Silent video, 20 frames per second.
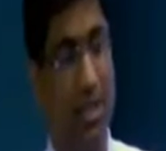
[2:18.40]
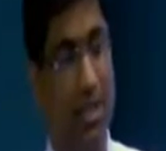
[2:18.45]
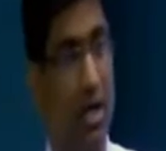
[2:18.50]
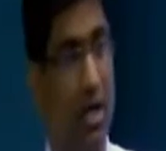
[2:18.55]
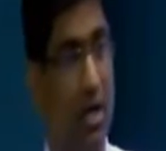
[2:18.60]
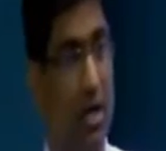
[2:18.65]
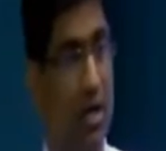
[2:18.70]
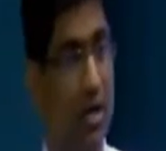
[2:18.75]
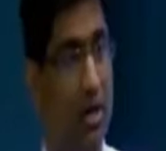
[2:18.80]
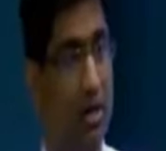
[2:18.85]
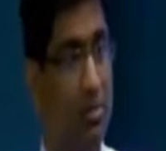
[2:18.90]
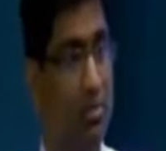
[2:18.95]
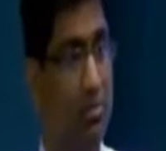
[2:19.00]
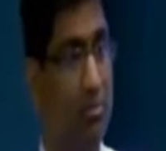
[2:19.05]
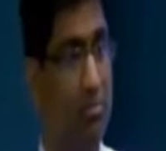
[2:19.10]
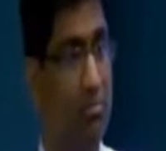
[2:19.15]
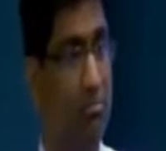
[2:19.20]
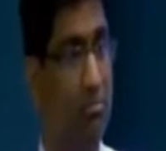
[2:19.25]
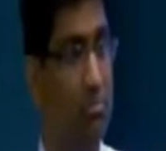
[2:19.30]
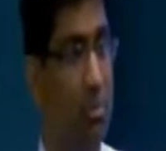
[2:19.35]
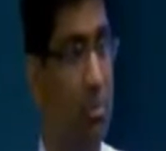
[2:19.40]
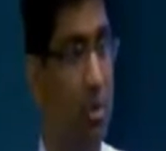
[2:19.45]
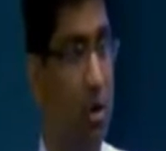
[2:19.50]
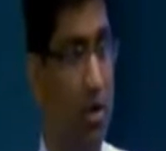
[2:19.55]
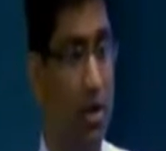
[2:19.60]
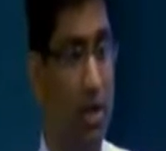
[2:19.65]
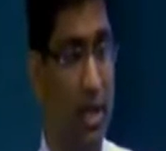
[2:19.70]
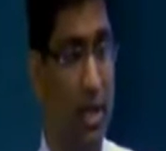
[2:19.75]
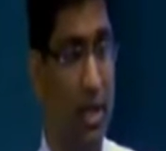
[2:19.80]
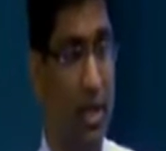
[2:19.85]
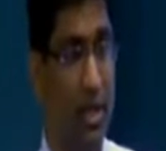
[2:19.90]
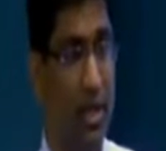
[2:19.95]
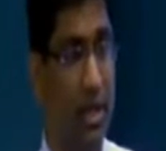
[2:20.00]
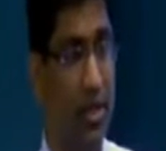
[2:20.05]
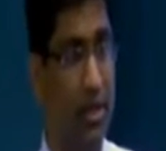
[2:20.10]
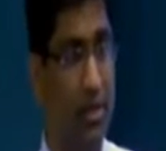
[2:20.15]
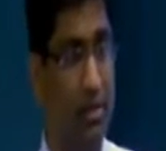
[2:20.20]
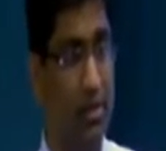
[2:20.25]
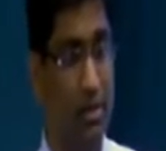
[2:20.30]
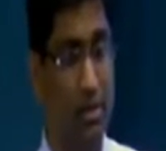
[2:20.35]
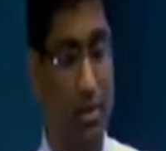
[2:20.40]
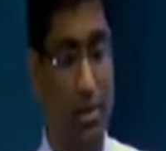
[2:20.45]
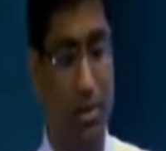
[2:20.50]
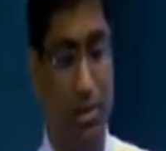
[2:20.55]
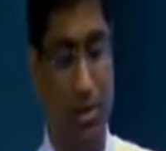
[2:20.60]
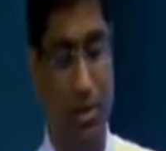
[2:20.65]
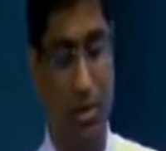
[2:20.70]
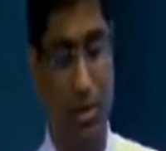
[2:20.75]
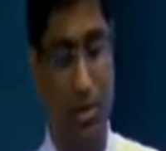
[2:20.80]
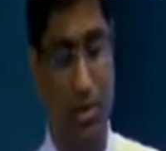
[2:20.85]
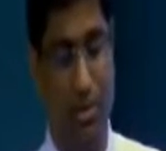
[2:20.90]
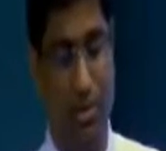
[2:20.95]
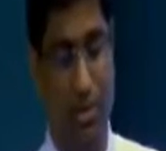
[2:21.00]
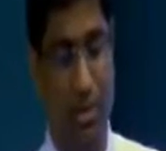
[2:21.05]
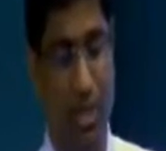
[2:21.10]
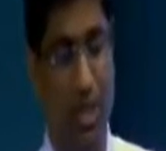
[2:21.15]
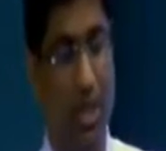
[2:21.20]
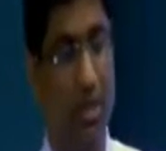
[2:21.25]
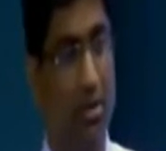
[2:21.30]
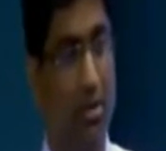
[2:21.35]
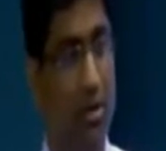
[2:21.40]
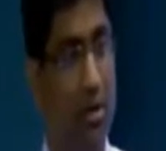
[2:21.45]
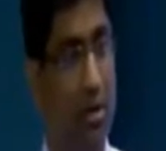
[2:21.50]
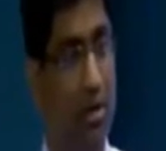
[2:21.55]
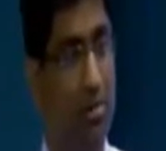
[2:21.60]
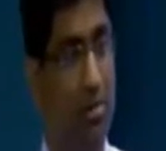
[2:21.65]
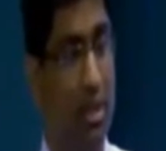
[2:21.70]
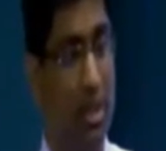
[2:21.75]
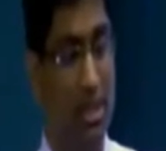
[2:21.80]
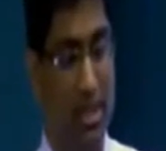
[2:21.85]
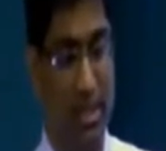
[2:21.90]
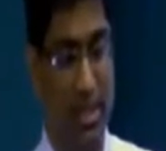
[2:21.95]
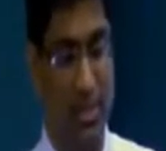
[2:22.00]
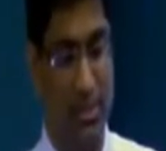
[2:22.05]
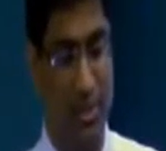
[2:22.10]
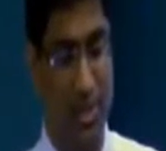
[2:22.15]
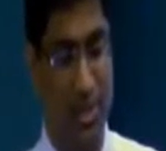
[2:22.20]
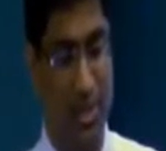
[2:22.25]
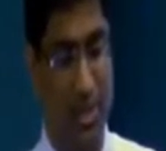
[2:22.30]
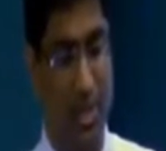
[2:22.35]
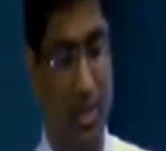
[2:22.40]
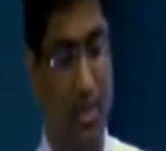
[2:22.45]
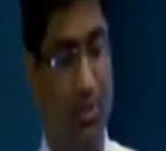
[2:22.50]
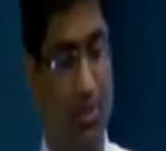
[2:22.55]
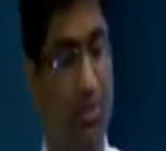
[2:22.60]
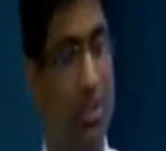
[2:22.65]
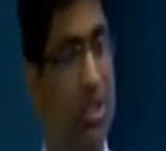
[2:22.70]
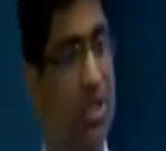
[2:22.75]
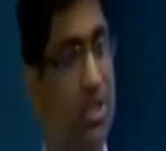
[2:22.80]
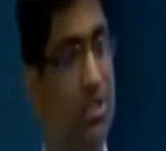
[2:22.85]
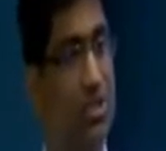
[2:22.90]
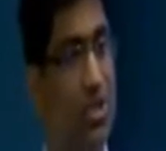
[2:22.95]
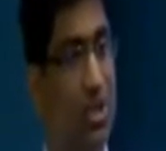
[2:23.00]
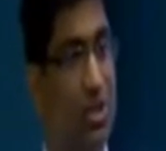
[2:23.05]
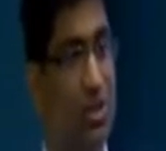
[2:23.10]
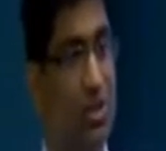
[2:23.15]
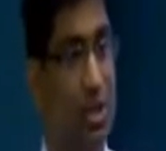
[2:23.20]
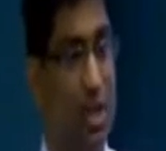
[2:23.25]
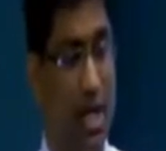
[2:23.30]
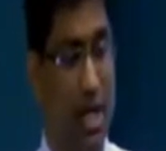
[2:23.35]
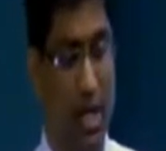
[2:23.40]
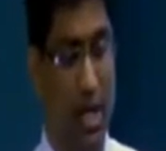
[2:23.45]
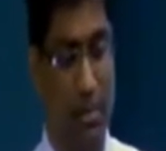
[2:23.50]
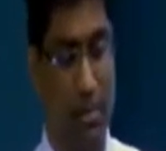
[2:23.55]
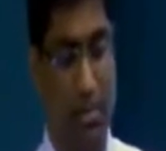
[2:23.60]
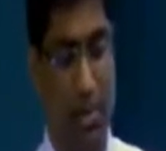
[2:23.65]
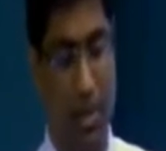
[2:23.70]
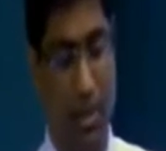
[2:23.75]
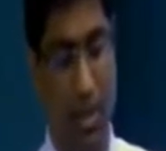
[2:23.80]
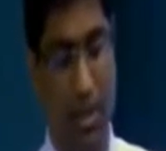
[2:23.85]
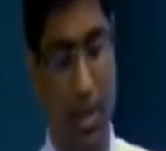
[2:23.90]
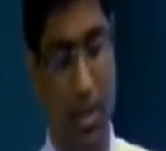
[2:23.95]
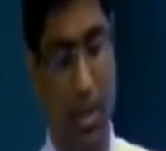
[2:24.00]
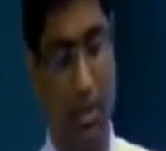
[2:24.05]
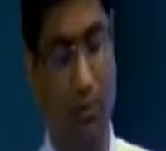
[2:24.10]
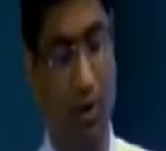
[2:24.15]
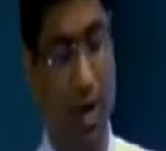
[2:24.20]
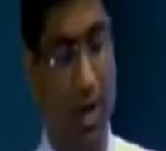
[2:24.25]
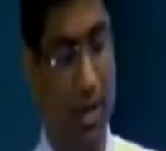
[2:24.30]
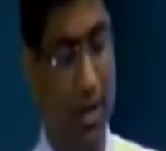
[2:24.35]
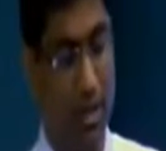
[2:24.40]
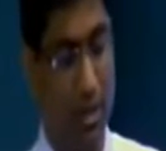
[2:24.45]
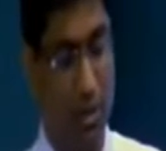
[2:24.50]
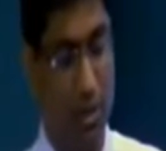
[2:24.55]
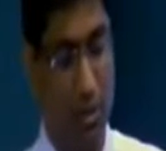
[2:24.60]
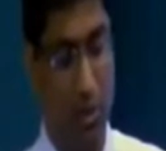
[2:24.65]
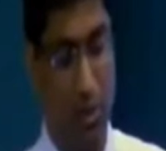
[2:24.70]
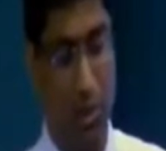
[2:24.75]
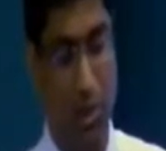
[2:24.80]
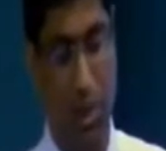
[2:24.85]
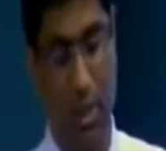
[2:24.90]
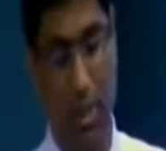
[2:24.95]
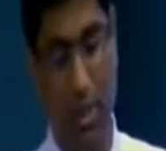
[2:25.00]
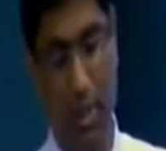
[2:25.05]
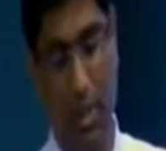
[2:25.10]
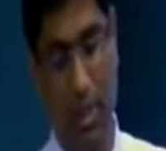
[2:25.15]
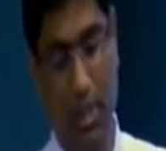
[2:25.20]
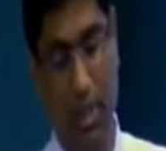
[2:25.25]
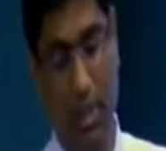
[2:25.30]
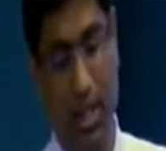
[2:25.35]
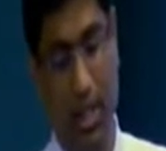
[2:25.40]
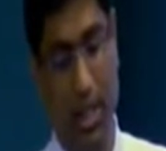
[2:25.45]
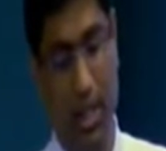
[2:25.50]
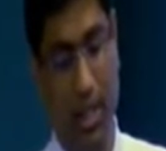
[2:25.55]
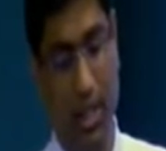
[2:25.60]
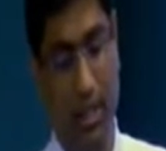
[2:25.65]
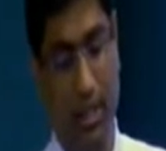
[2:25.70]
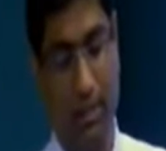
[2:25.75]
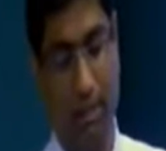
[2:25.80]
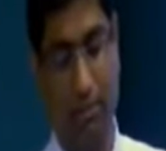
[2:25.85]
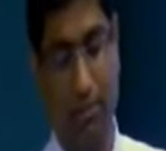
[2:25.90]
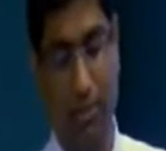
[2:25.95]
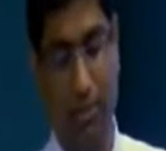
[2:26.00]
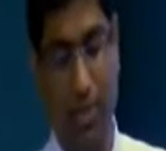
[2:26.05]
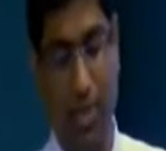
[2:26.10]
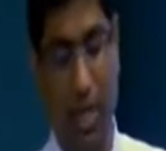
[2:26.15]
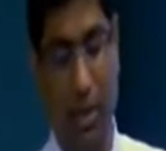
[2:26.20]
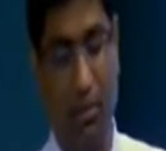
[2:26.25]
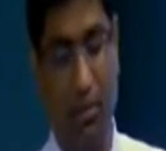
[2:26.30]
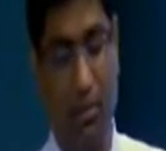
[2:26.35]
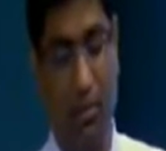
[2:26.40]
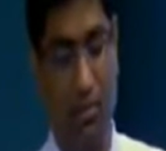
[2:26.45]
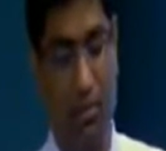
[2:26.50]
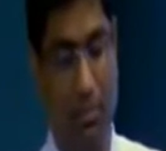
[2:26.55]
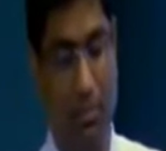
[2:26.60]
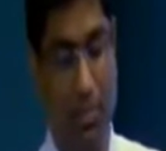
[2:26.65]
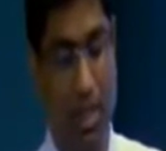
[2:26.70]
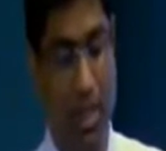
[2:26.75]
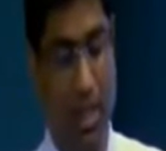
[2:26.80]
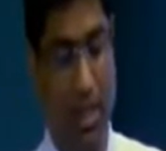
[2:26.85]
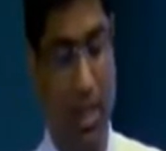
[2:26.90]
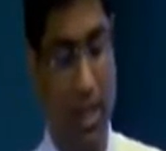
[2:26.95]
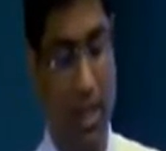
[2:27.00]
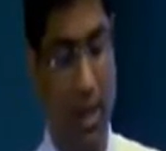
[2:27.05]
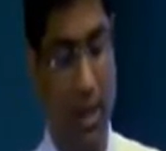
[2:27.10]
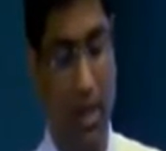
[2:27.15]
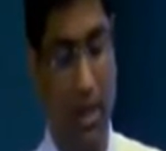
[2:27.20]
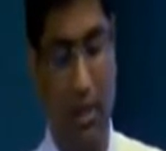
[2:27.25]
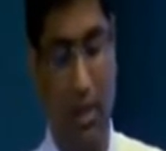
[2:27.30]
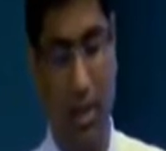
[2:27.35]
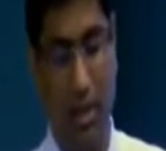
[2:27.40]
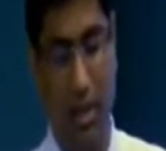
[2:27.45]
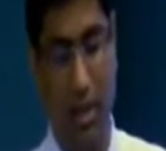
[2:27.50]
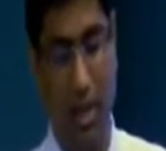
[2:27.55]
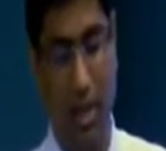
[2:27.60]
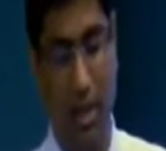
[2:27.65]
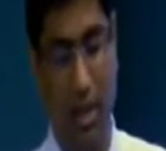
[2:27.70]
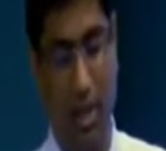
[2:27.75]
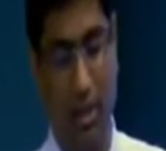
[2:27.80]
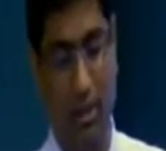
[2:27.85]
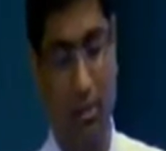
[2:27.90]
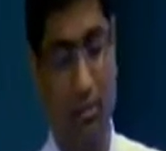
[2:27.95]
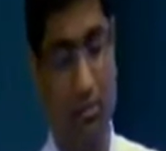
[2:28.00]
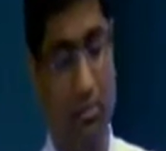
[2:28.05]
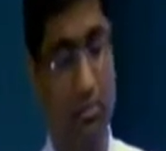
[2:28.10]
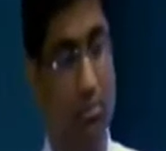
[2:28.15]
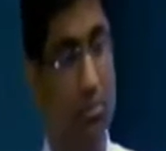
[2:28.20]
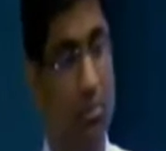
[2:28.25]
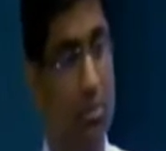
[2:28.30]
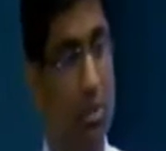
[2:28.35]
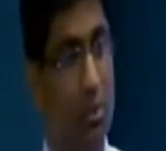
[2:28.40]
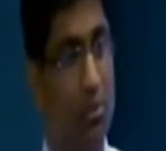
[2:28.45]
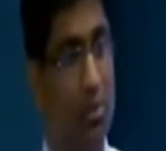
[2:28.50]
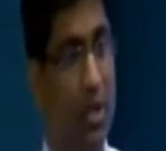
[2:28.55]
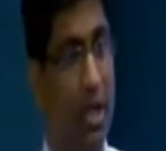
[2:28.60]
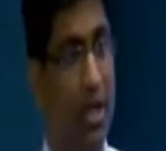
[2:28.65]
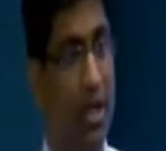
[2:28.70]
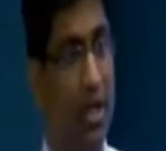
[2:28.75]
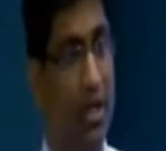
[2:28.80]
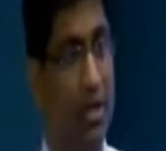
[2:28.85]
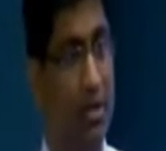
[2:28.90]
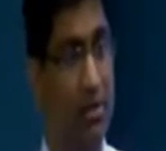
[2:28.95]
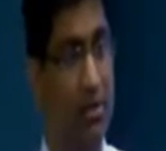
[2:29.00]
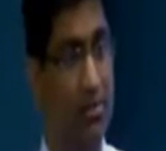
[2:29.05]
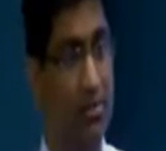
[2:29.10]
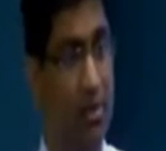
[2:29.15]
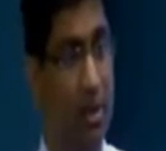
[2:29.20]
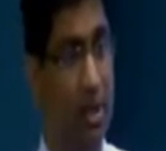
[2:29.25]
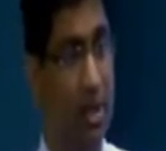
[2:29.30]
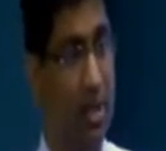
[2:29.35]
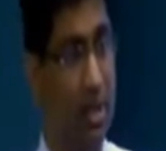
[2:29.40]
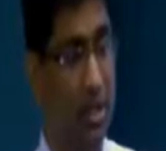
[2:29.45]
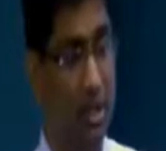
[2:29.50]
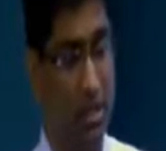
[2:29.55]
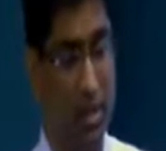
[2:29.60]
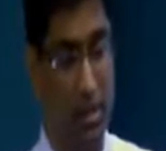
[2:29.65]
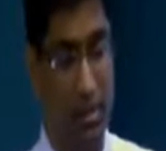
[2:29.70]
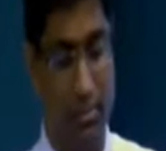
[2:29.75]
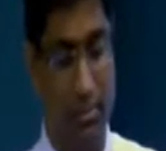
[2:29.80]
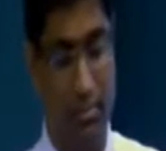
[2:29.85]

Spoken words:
which are already seen on the blood test results, which is genotype, viral load. Some that are obtained with